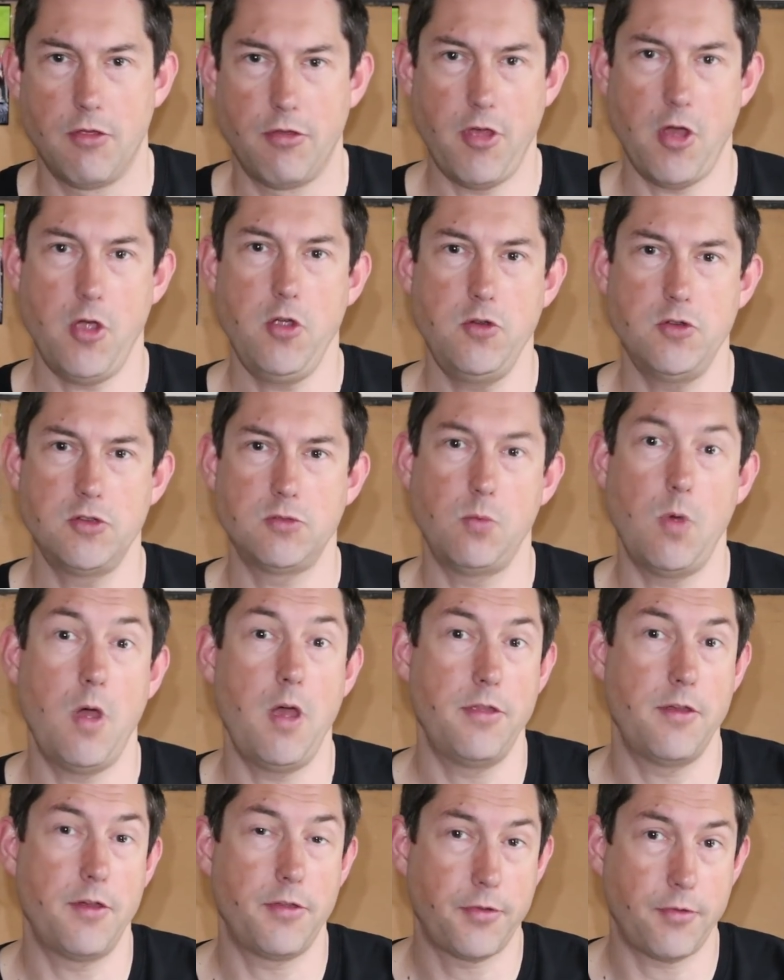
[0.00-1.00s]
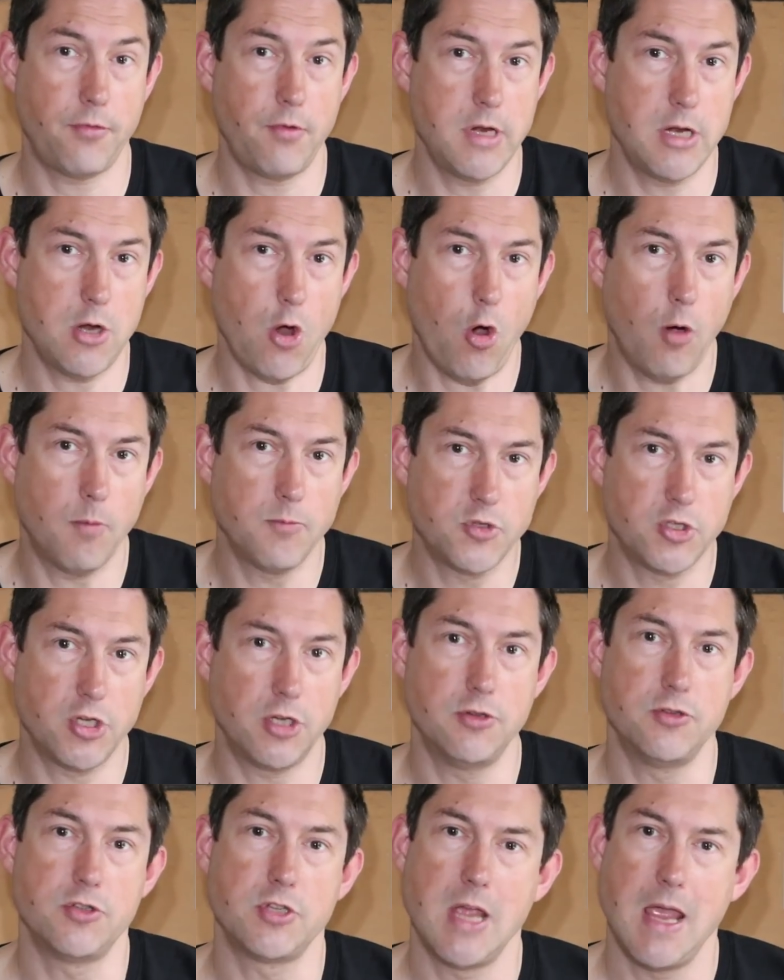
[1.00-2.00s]
Those were the three
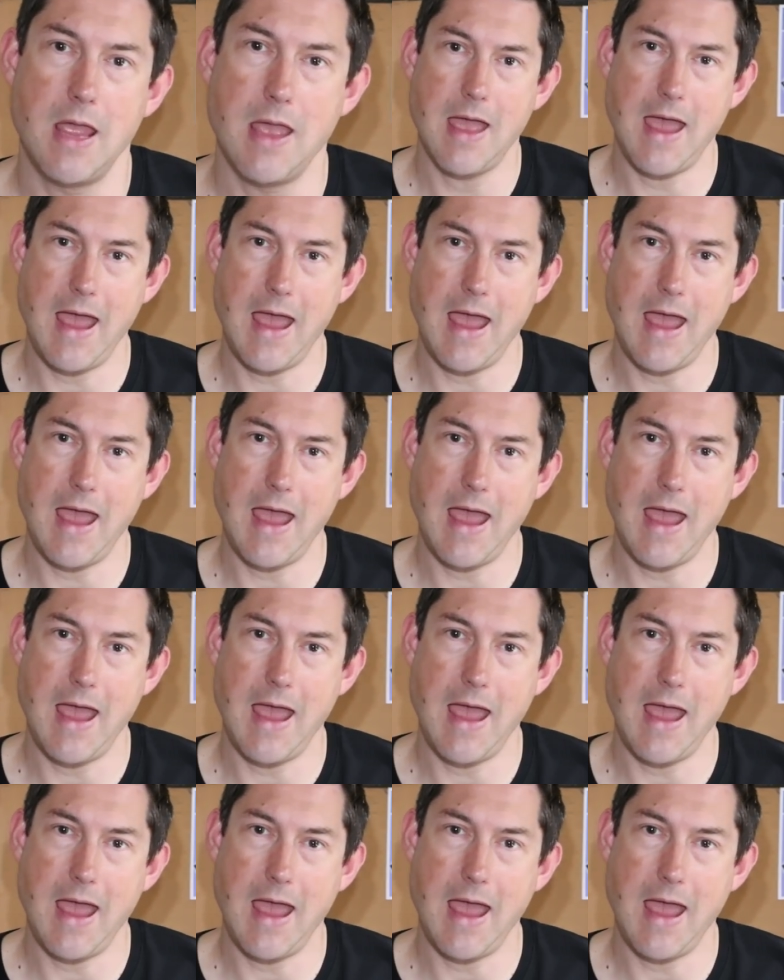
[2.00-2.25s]
options,